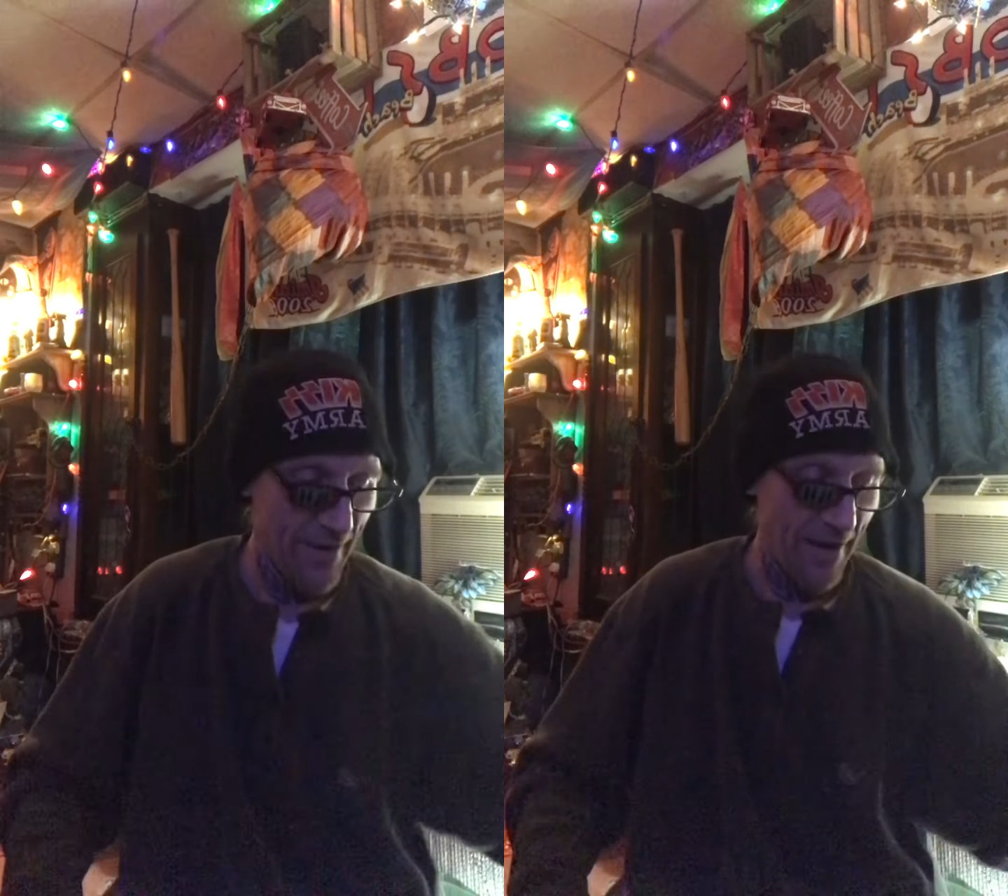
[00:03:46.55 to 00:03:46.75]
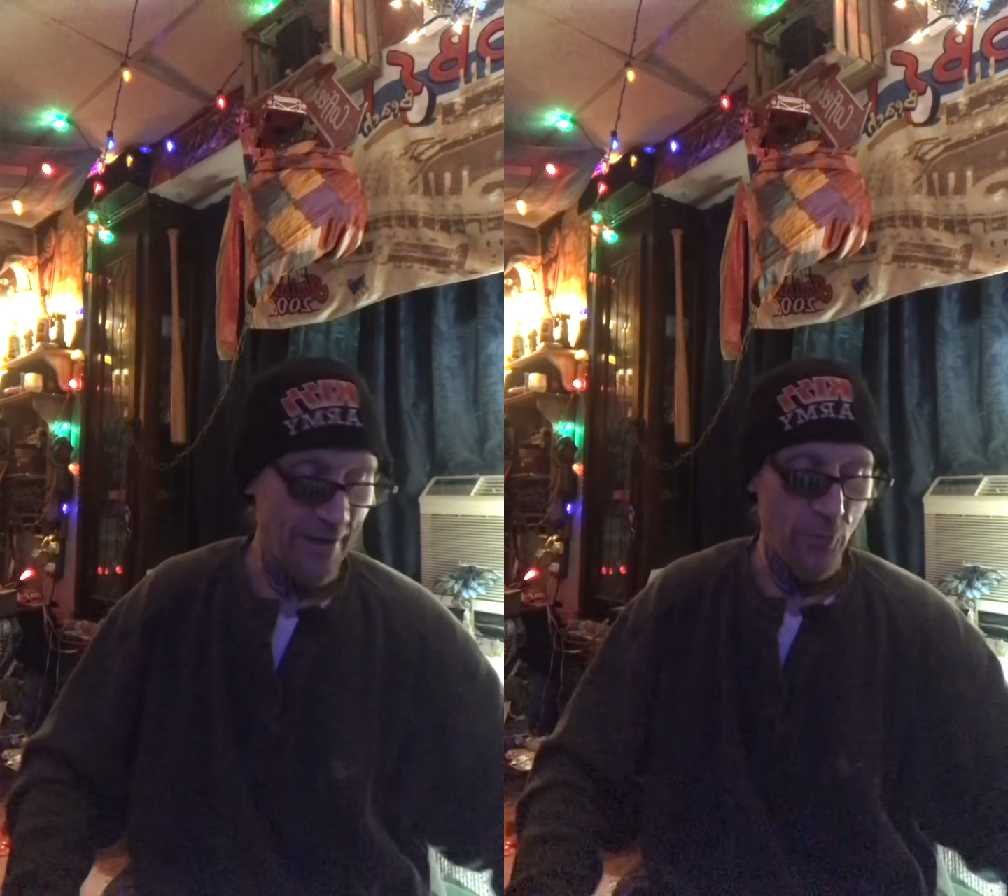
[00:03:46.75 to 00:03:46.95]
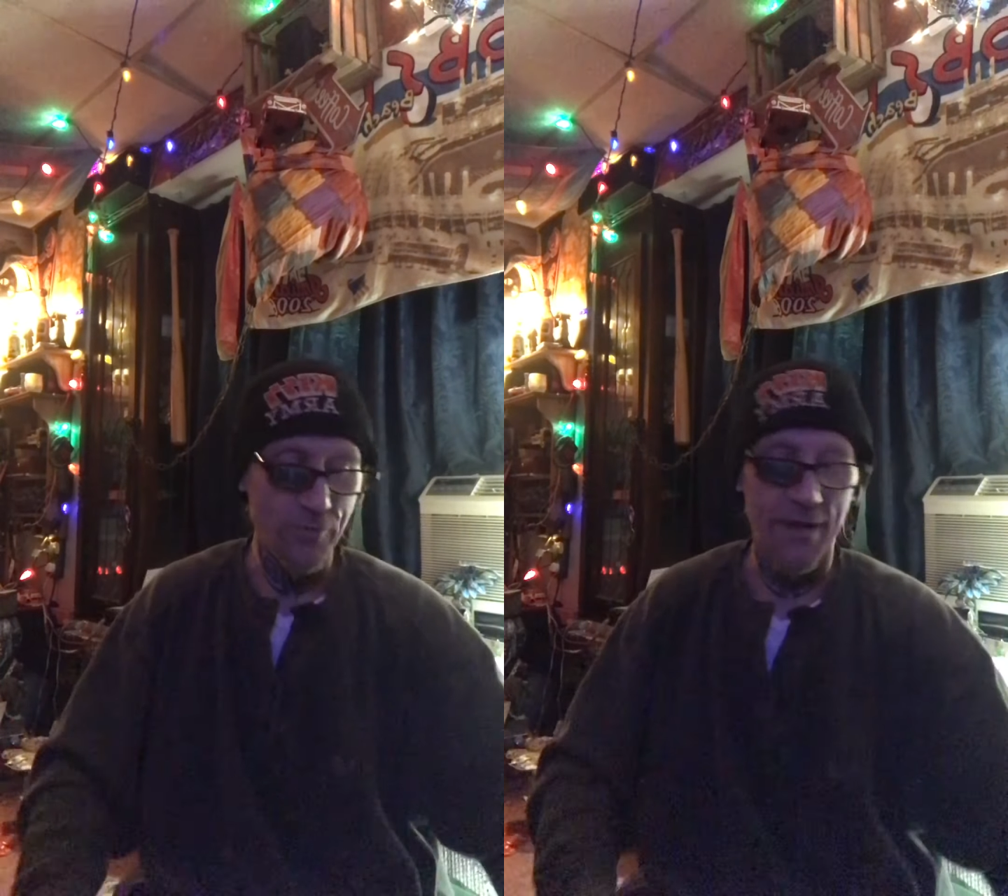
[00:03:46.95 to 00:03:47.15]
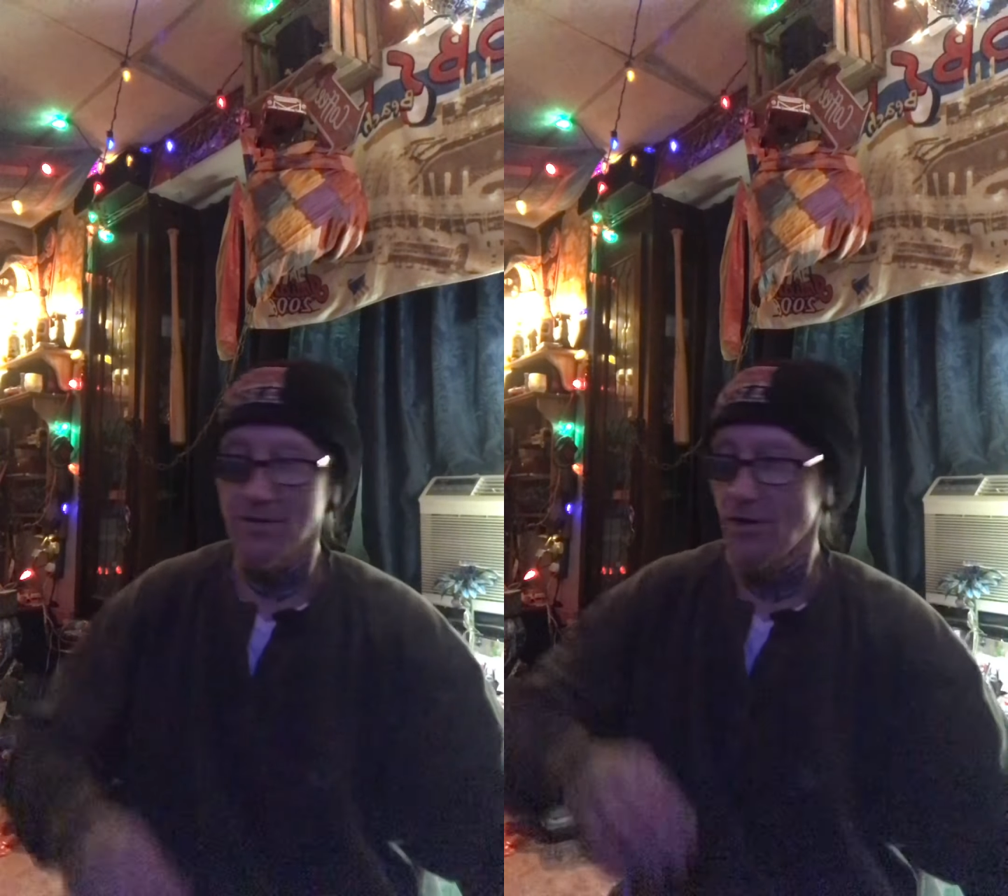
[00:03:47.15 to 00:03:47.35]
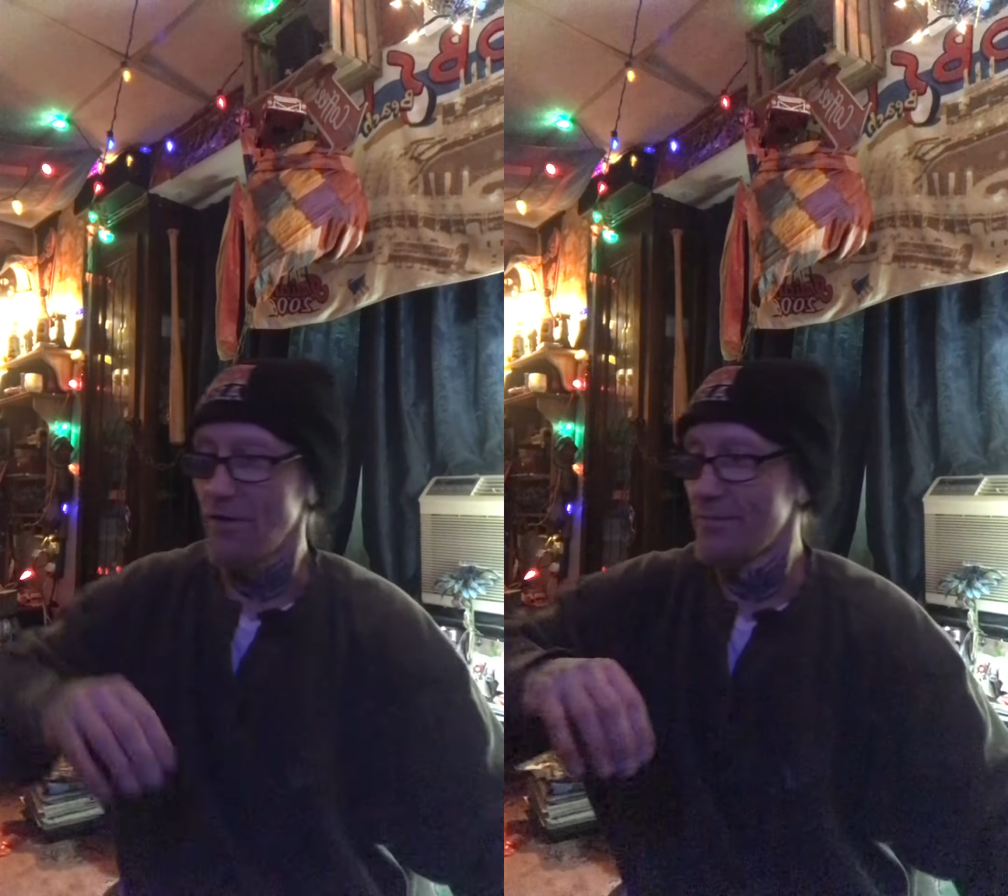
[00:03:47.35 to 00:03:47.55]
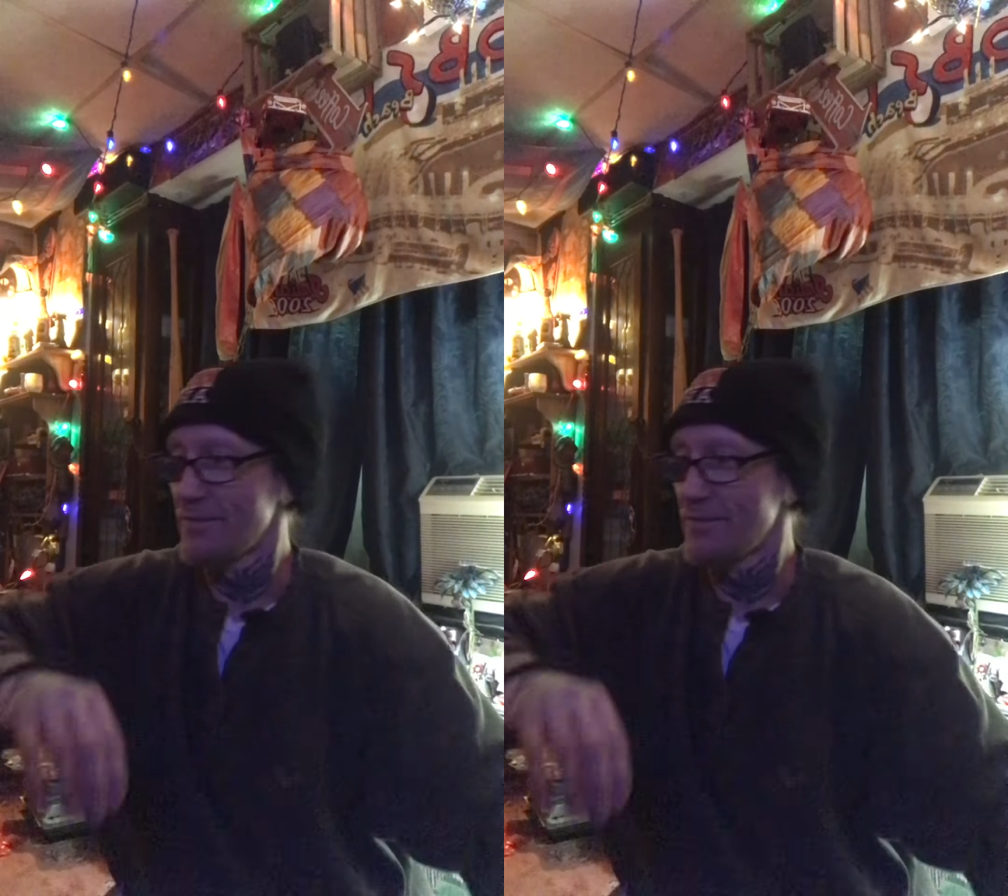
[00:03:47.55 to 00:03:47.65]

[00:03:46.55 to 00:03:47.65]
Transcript: I like Wu Tang though.